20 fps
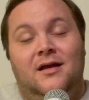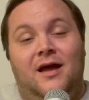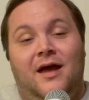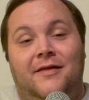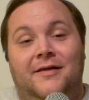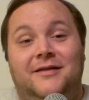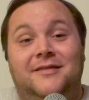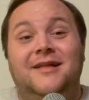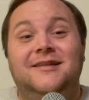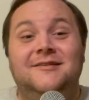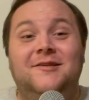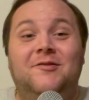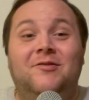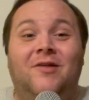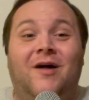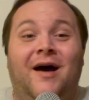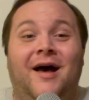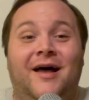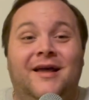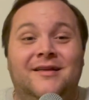And, like, that's a
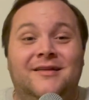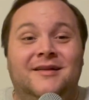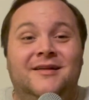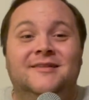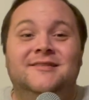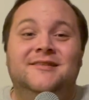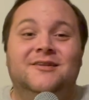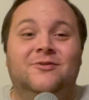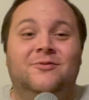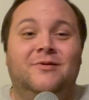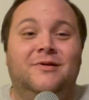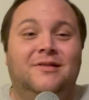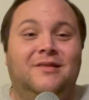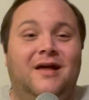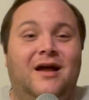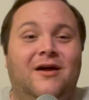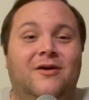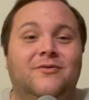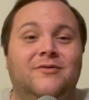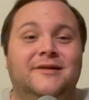lot considering
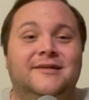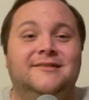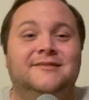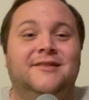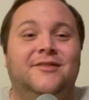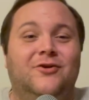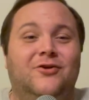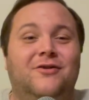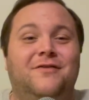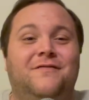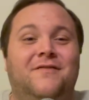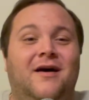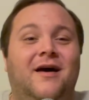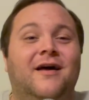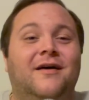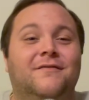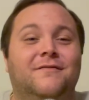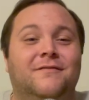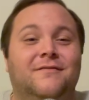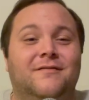Lowry's
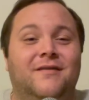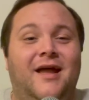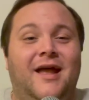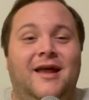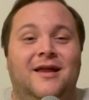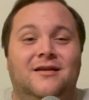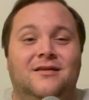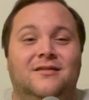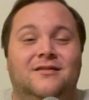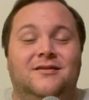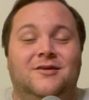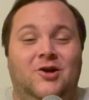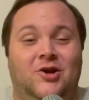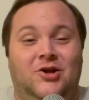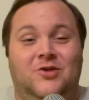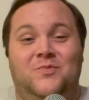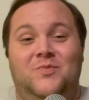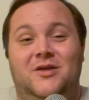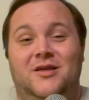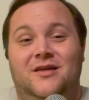35 and going
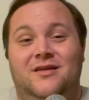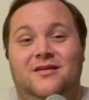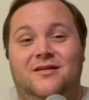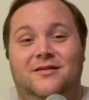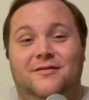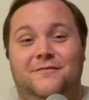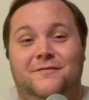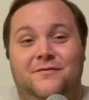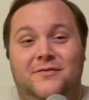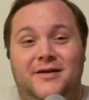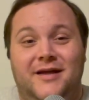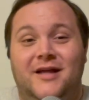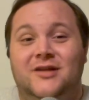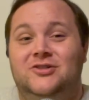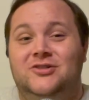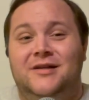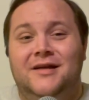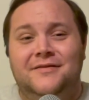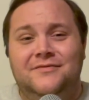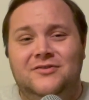to be a free
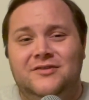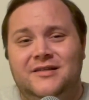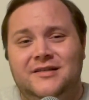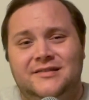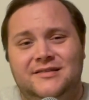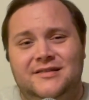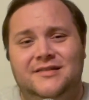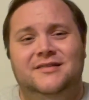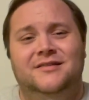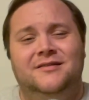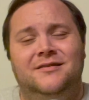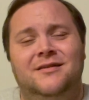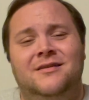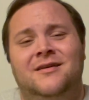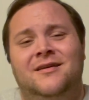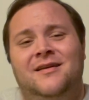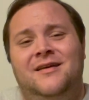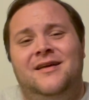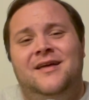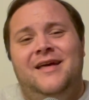agent after this season.
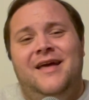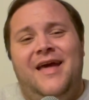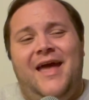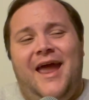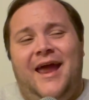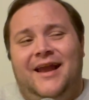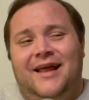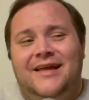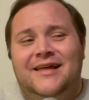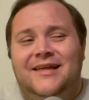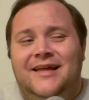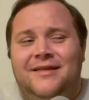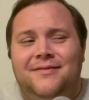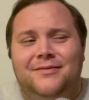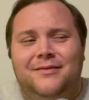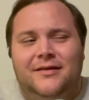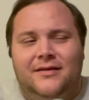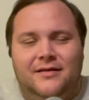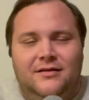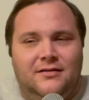And I
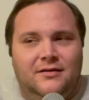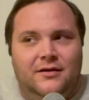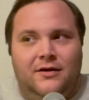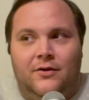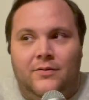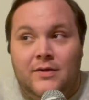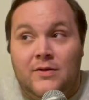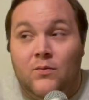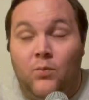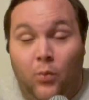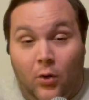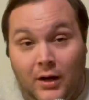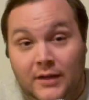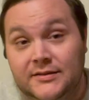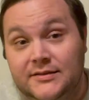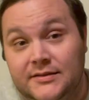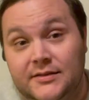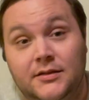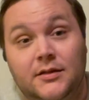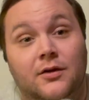get that, you know, he
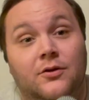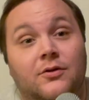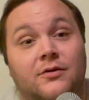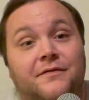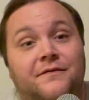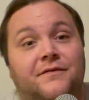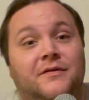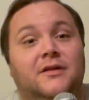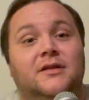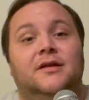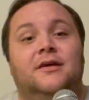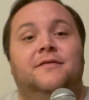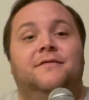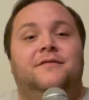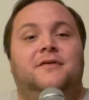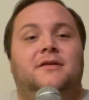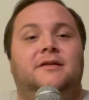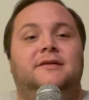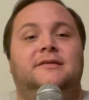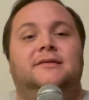wants to go to Philly.
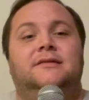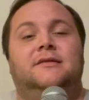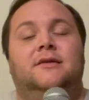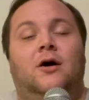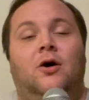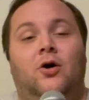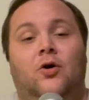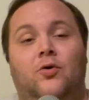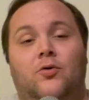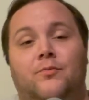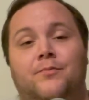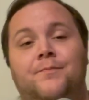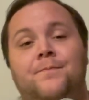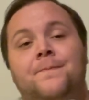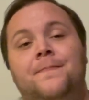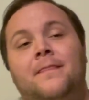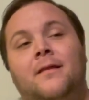Philly's his home.